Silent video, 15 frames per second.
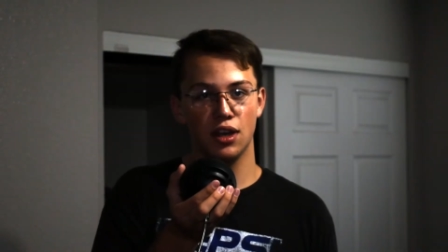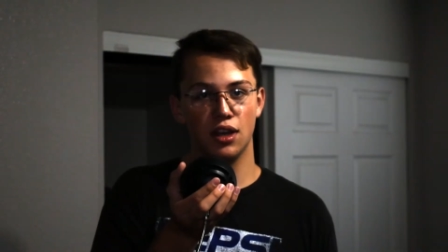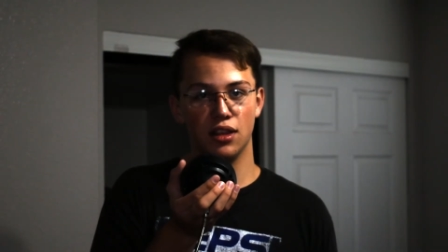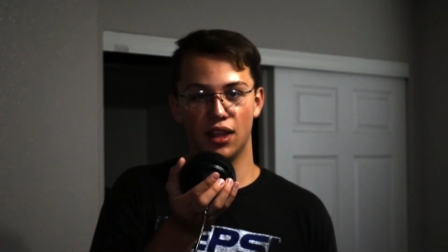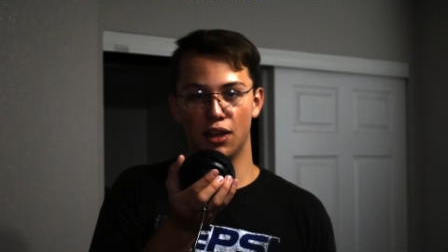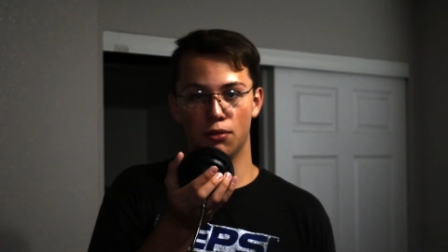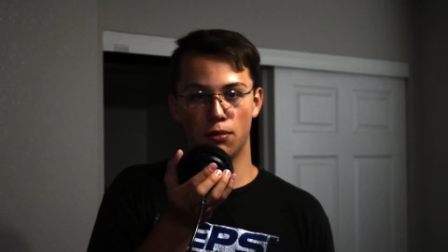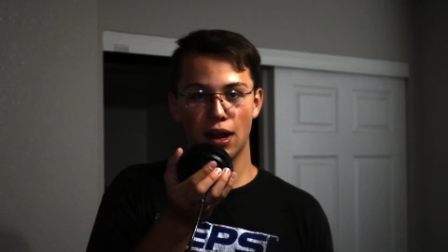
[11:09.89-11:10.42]

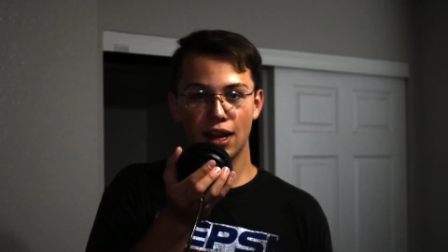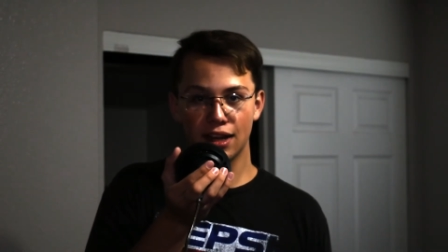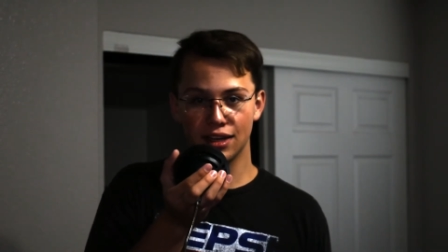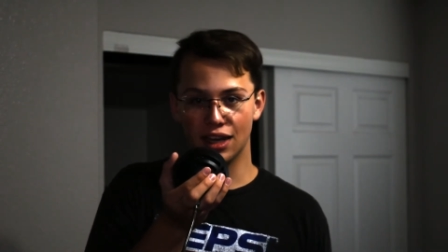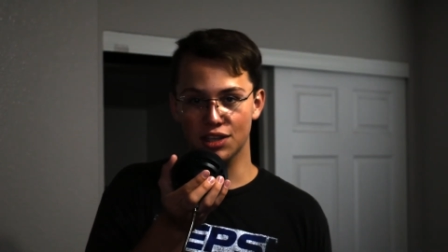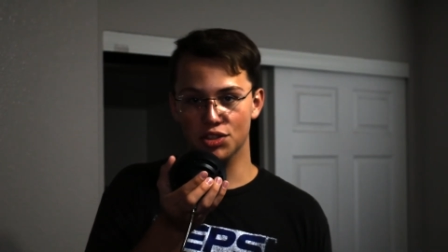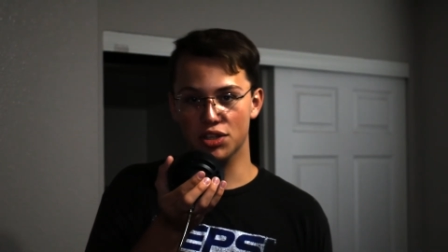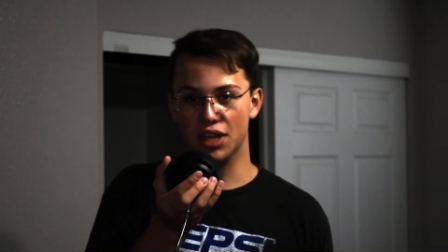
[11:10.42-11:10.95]
they've
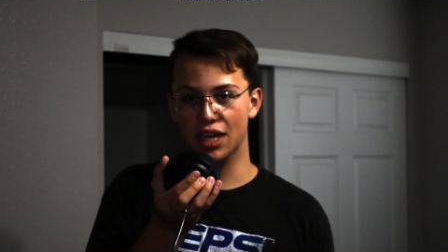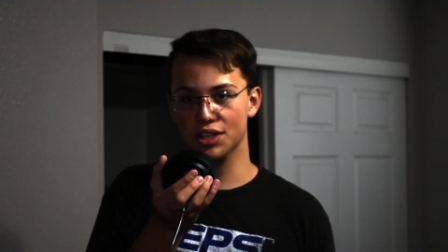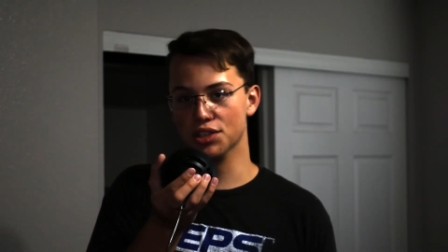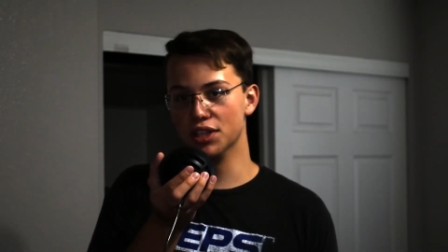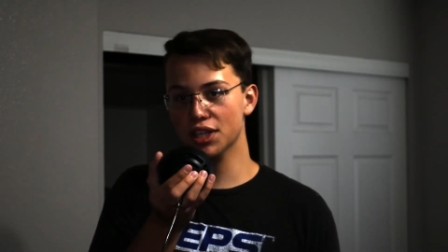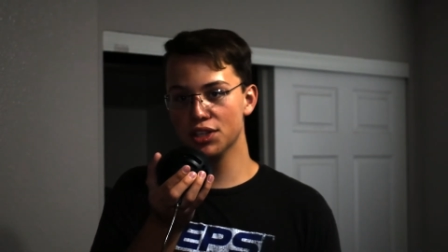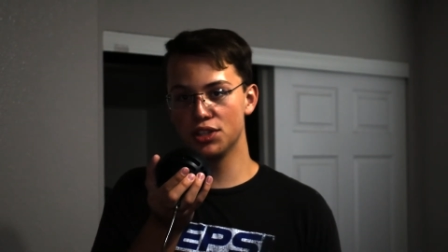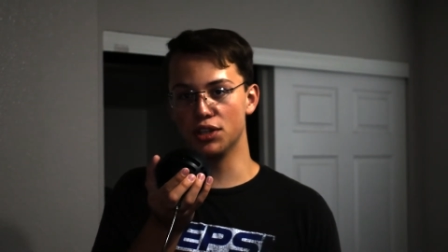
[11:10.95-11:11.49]
recognized it as an
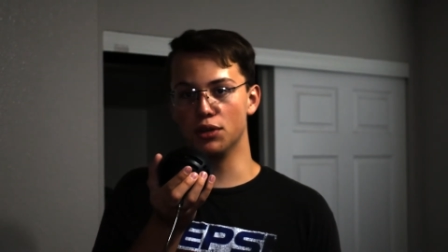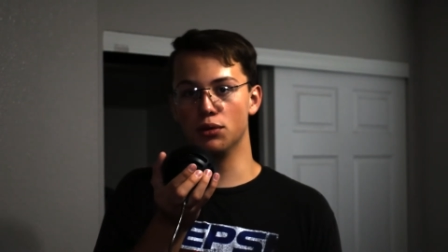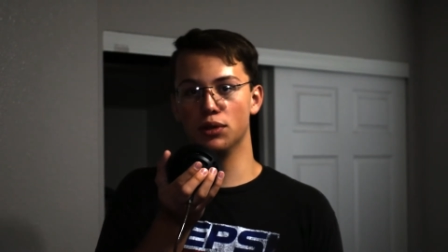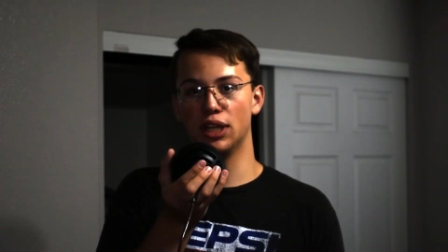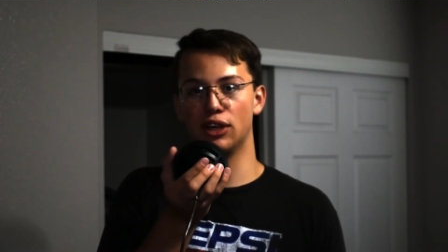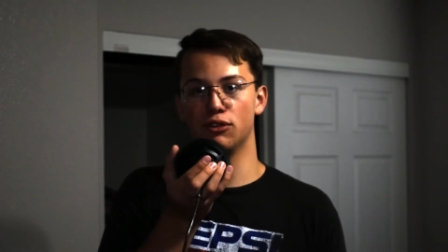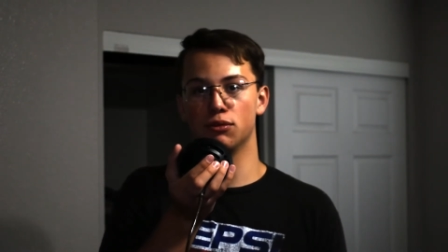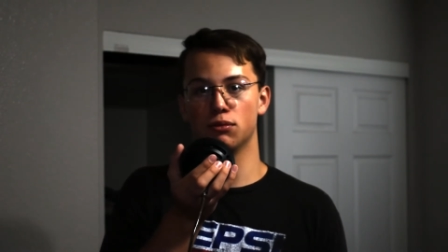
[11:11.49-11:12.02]
issue and
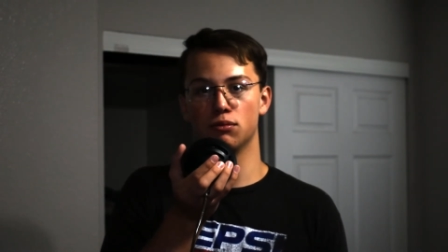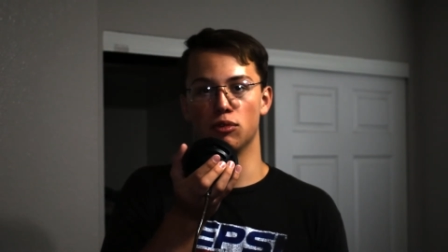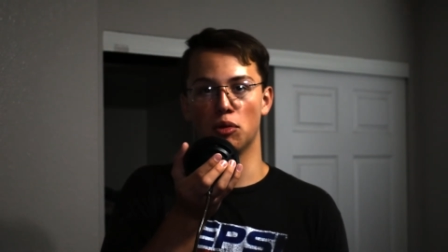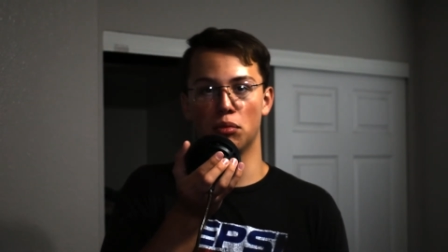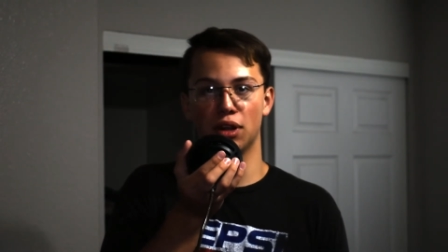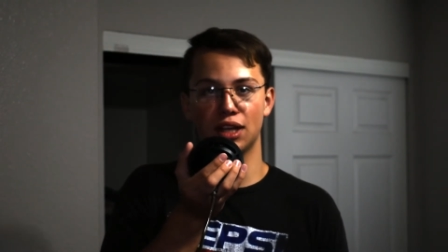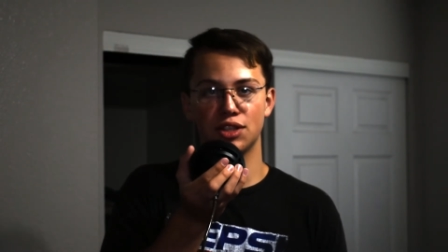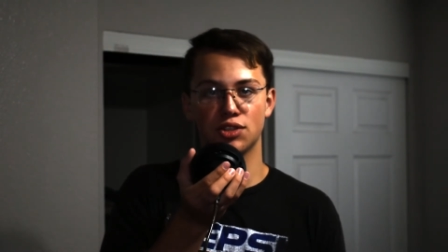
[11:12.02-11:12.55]
they've
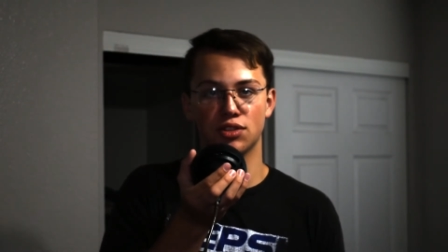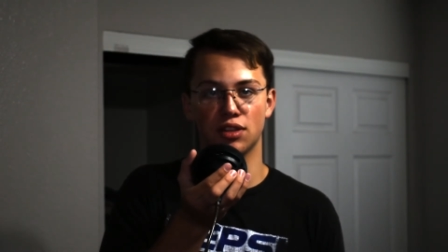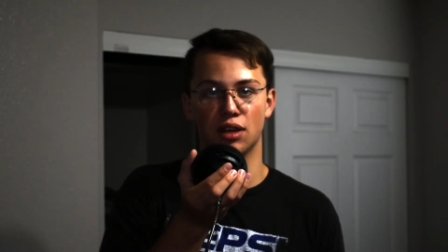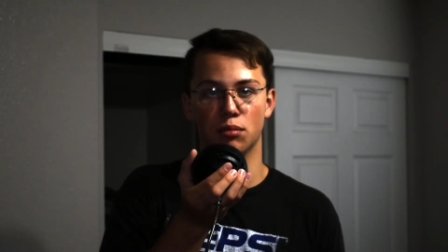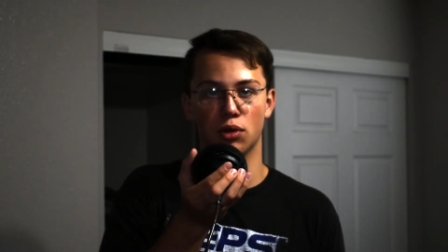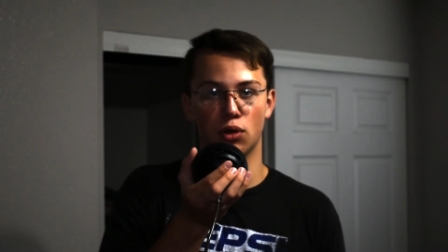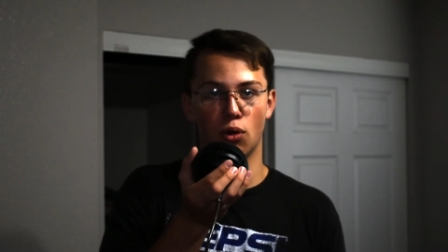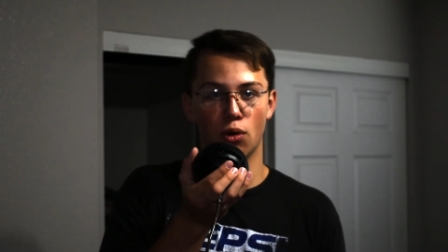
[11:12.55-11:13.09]
replaced
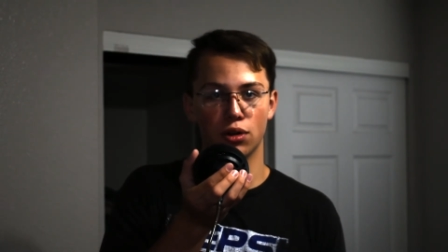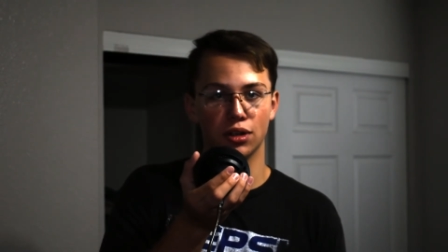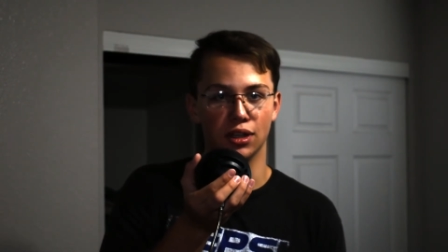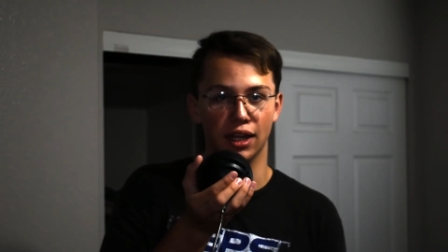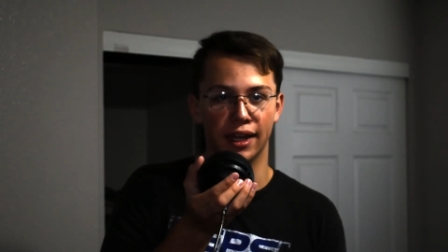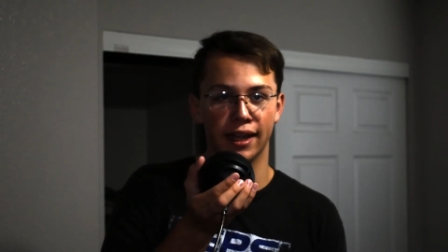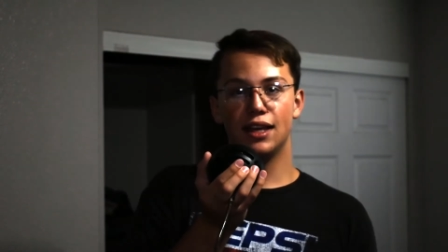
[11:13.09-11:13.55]
them accordingly.